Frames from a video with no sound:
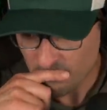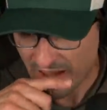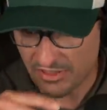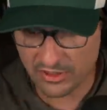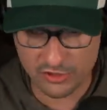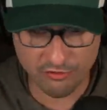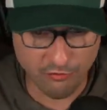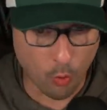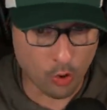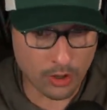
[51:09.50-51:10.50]
I think there's
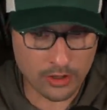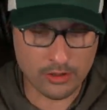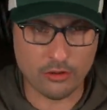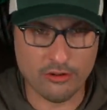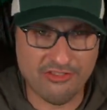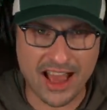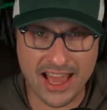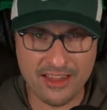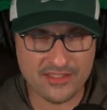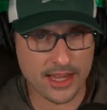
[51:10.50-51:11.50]
four or
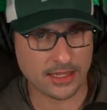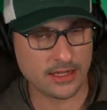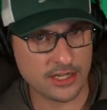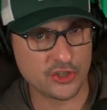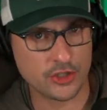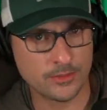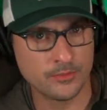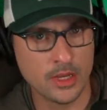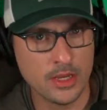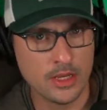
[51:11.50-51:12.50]
five second edition
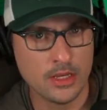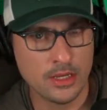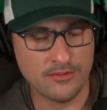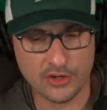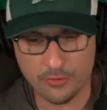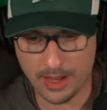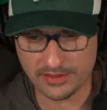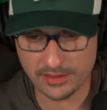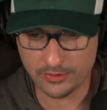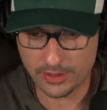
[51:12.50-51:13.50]
adventure
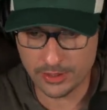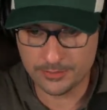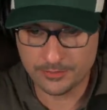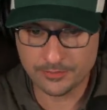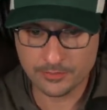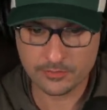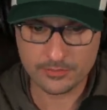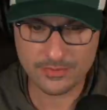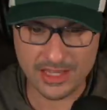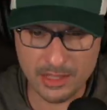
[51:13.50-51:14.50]
paths out there
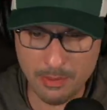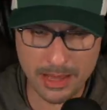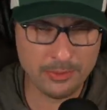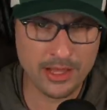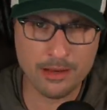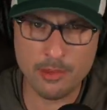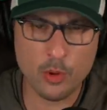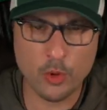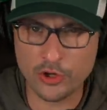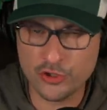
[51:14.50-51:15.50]
in the pipeline,
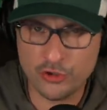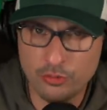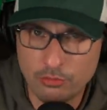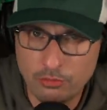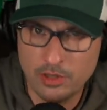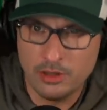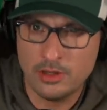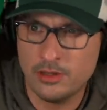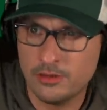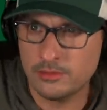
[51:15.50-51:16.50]
maybe one or two
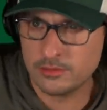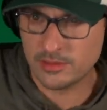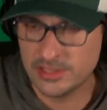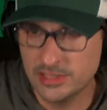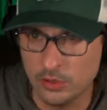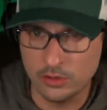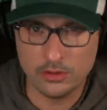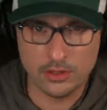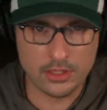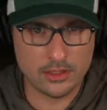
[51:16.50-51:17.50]
uh, still
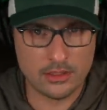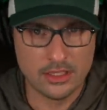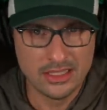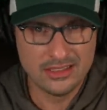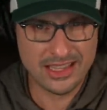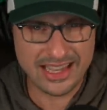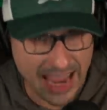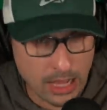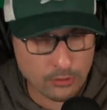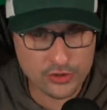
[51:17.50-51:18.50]
uh, like
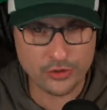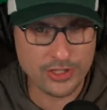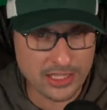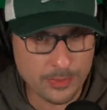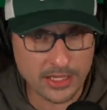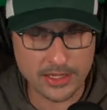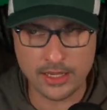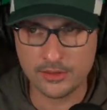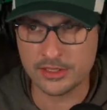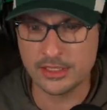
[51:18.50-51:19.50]
announced or yet to be
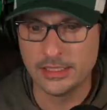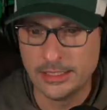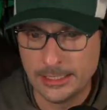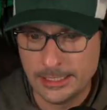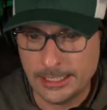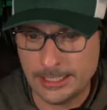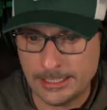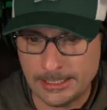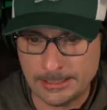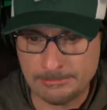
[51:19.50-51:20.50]
announced.
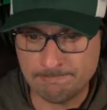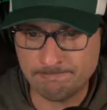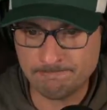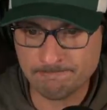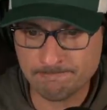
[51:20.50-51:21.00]
Um,